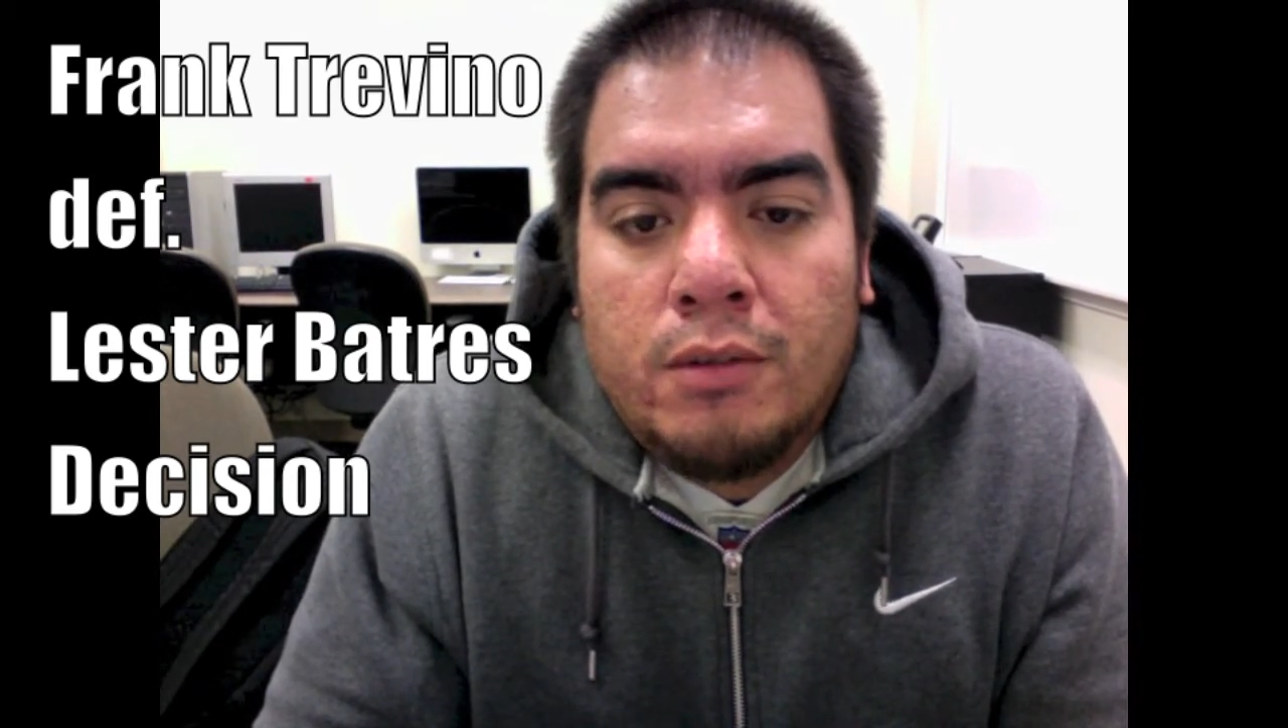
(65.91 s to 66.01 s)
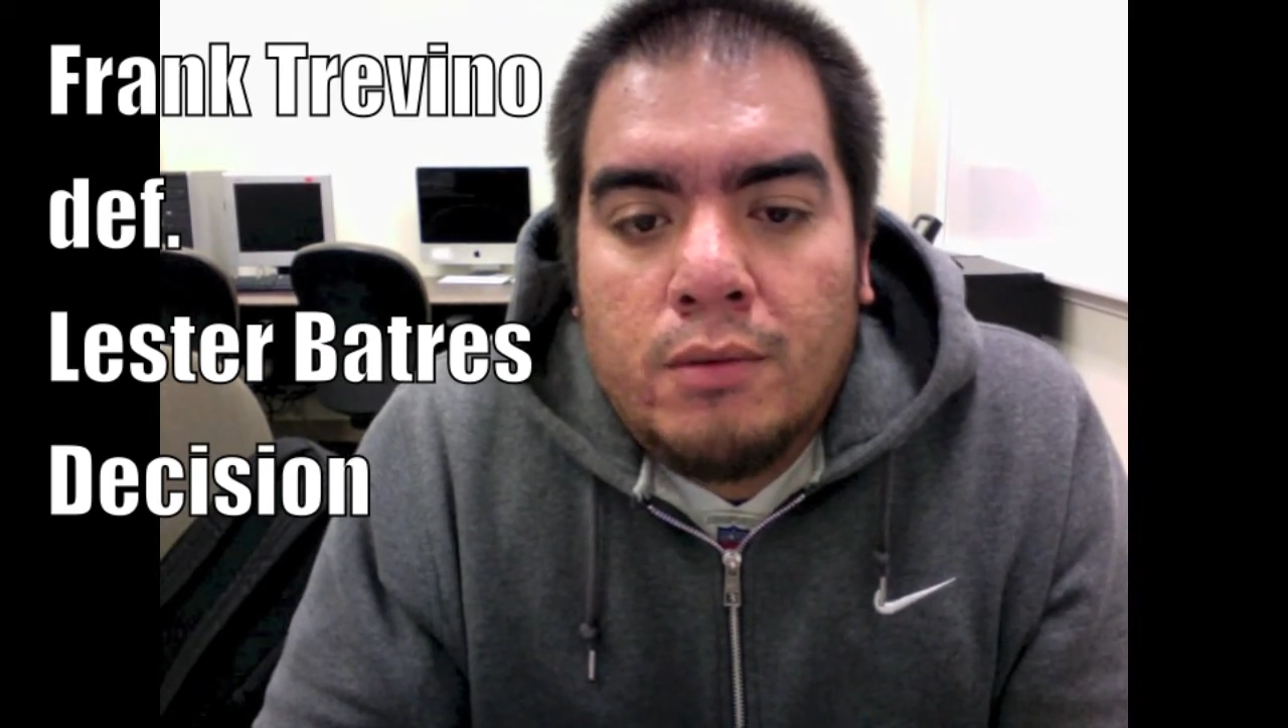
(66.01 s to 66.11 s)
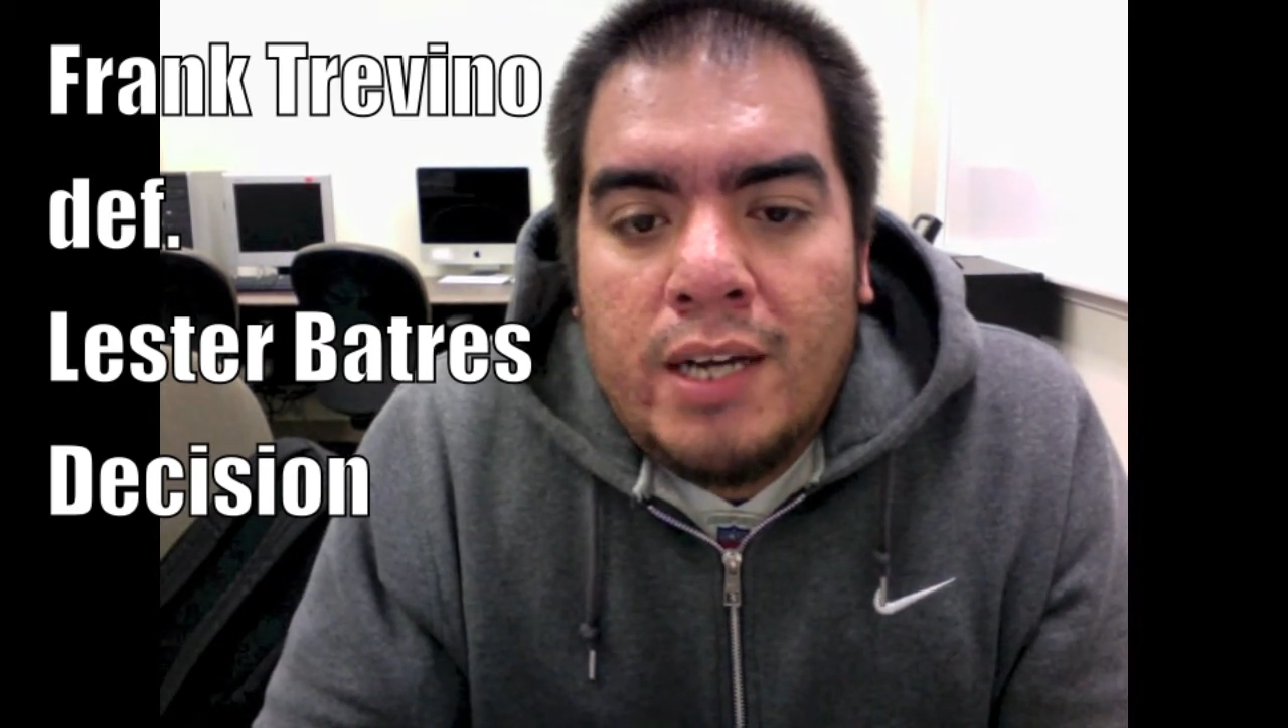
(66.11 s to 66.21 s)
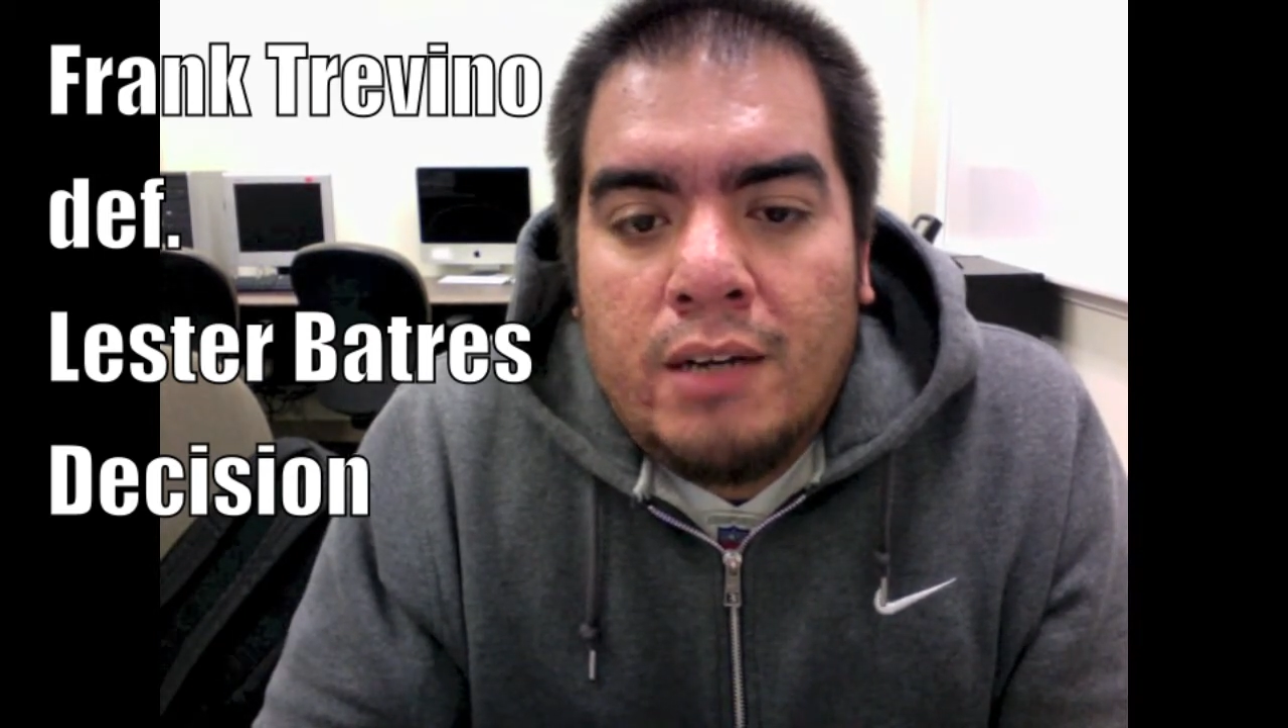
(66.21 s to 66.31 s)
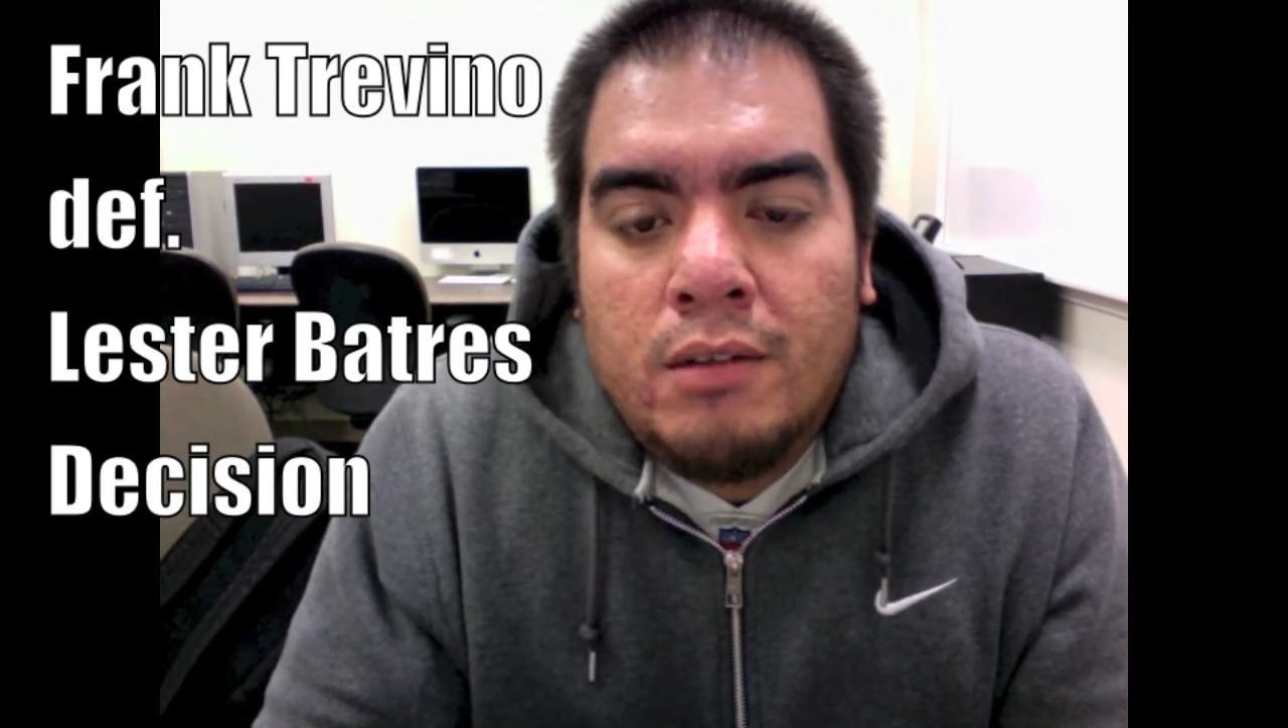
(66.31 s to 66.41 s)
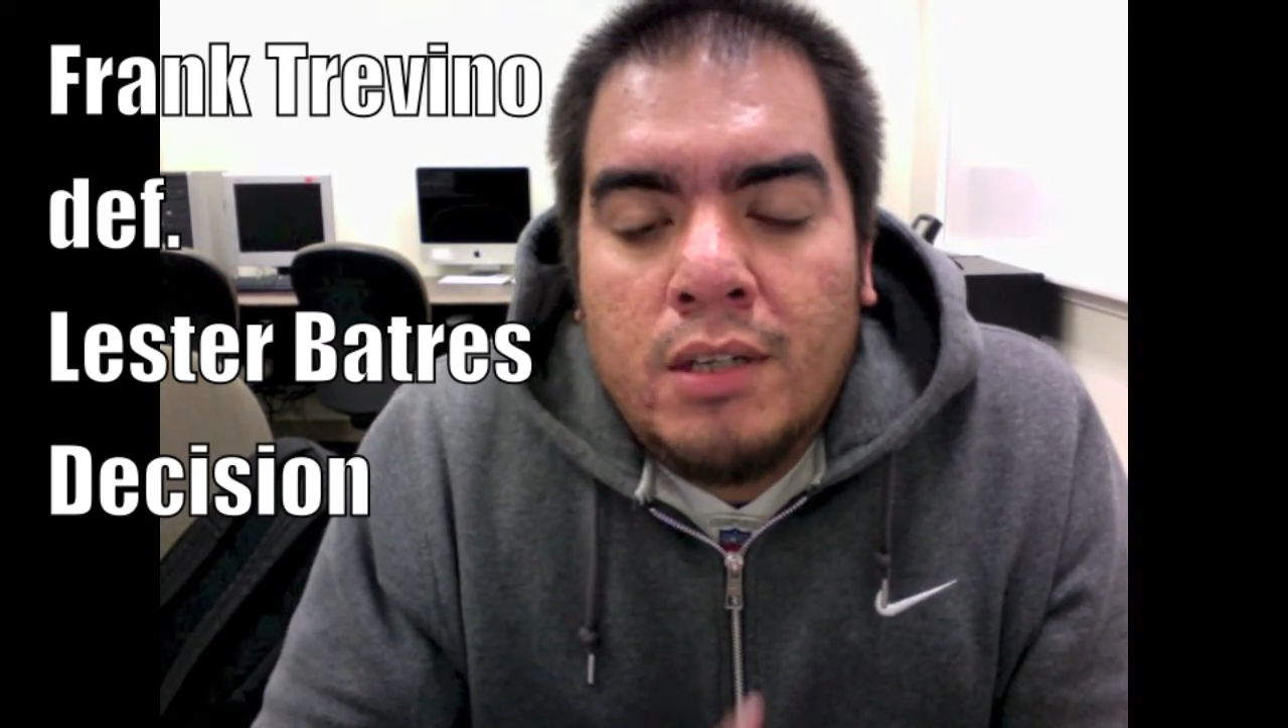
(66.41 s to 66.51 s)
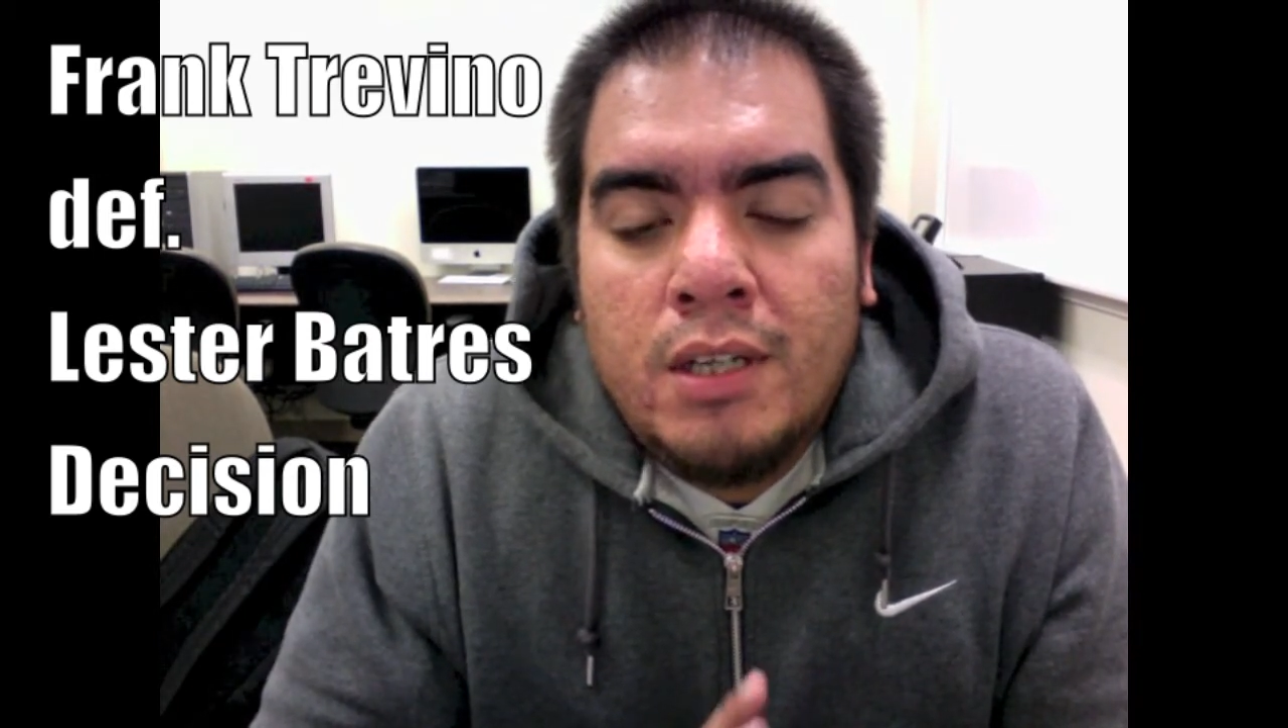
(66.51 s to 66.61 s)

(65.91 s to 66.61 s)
round.